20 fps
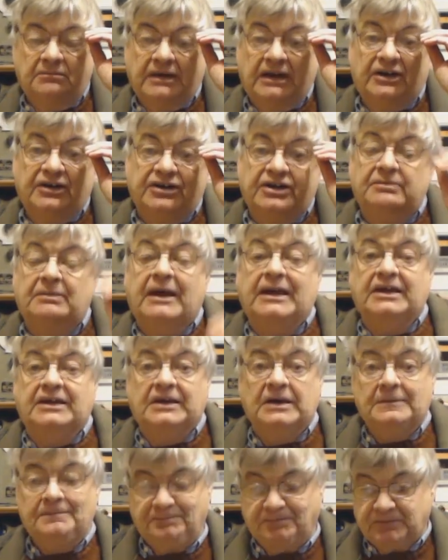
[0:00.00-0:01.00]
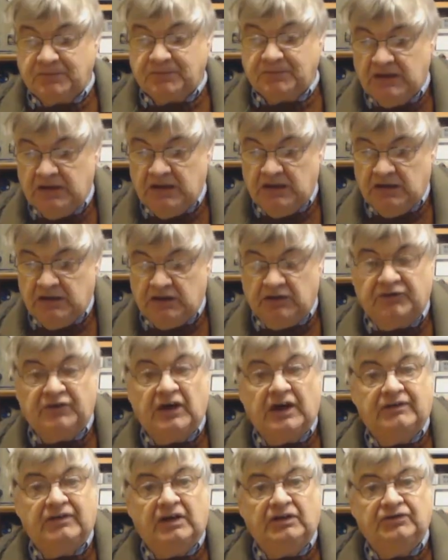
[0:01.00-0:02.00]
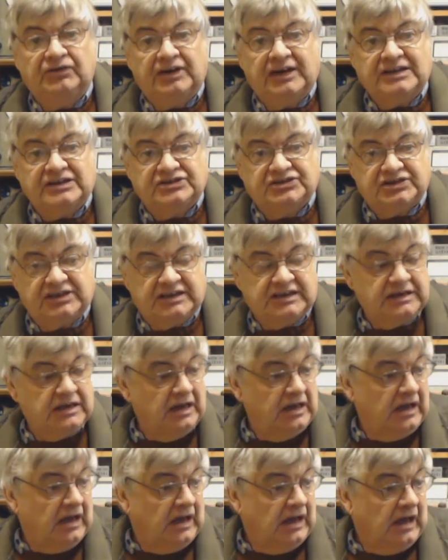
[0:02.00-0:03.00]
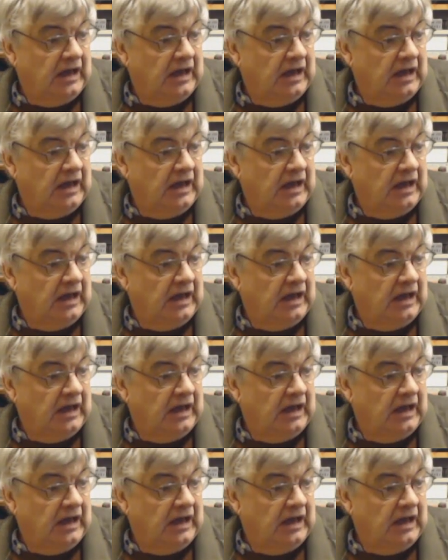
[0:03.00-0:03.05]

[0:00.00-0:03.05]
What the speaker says: Melody Maker, the 500 AC.